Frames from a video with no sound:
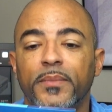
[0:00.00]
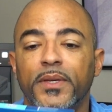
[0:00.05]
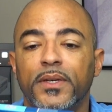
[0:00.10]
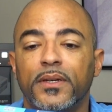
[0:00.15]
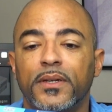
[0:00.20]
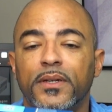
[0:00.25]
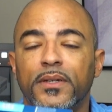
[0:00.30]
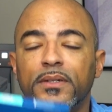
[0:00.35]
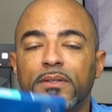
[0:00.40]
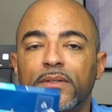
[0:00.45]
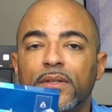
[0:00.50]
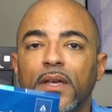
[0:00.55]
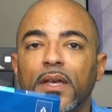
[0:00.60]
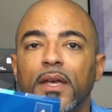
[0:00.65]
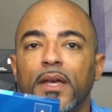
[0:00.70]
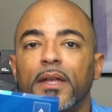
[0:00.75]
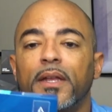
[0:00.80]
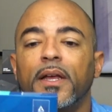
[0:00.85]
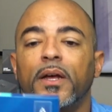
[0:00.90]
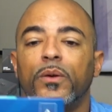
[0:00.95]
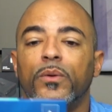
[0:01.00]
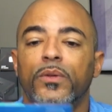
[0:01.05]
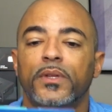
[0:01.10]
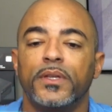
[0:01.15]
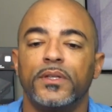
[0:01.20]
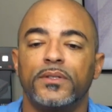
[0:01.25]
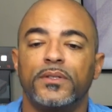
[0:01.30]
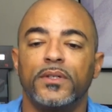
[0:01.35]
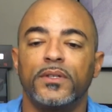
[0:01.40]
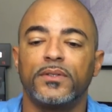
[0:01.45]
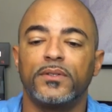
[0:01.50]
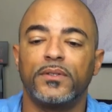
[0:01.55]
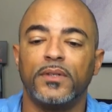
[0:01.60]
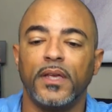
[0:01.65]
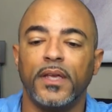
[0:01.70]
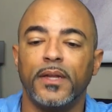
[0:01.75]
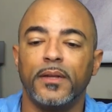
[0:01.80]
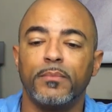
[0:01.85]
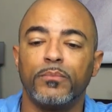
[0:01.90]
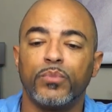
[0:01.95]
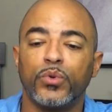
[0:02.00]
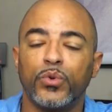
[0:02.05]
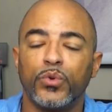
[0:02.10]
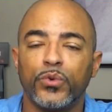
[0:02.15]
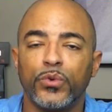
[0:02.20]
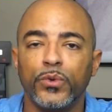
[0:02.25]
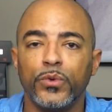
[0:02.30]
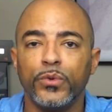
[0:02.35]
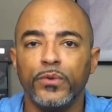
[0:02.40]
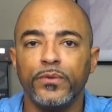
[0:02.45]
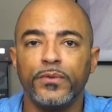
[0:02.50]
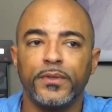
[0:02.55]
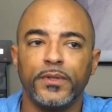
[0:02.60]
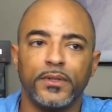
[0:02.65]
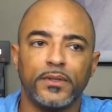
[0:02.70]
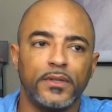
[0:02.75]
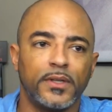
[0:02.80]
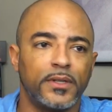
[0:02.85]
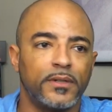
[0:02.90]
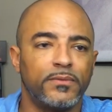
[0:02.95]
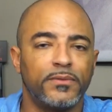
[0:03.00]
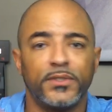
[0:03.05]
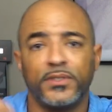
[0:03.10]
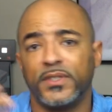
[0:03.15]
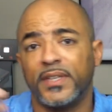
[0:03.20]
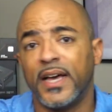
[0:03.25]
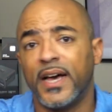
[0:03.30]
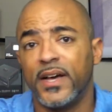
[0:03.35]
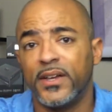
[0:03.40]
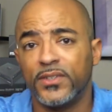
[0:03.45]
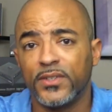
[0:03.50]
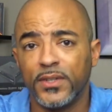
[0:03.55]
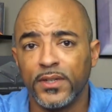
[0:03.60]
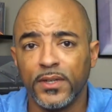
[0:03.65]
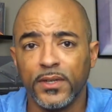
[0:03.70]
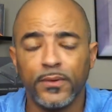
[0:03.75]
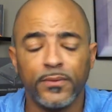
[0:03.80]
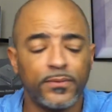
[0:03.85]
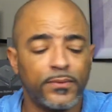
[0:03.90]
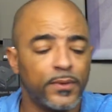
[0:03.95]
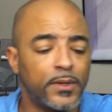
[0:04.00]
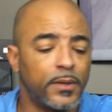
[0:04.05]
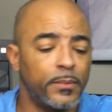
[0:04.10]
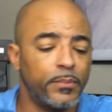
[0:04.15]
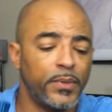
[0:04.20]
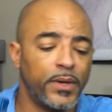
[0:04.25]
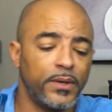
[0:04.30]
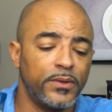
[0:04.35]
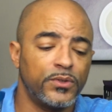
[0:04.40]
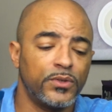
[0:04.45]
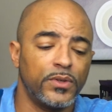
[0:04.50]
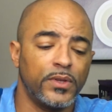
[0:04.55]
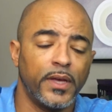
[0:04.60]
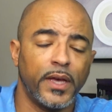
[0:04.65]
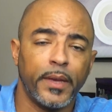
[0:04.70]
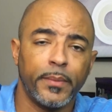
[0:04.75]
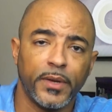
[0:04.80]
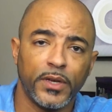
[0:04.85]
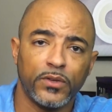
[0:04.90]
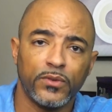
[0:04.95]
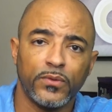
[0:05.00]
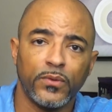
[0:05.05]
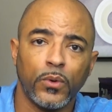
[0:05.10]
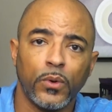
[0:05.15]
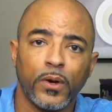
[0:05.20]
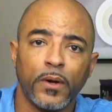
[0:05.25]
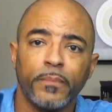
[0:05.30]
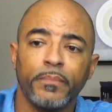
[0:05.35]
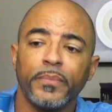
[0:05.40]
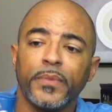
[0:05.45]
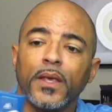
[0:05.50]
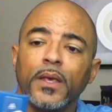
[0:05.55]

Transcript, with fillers: because not only is this an improved like viscosity compared to the M X four,